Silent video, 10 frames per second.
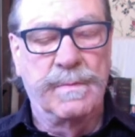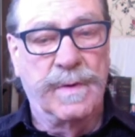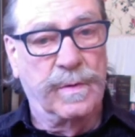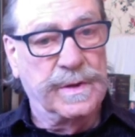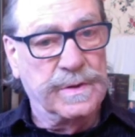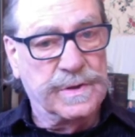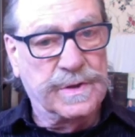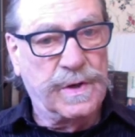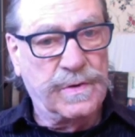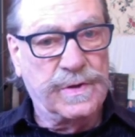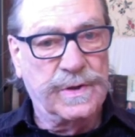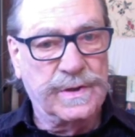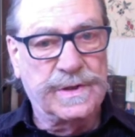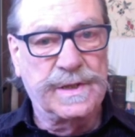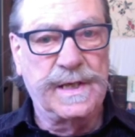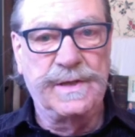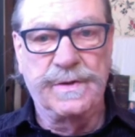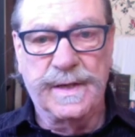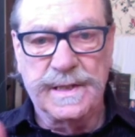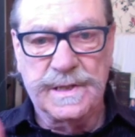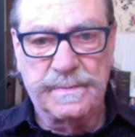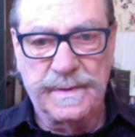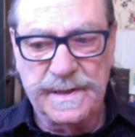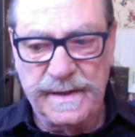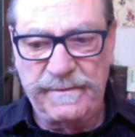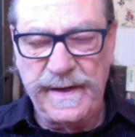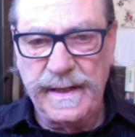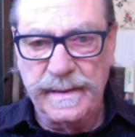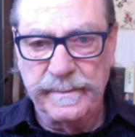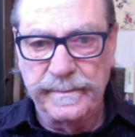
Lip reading: But when you sow good seed, you get specific.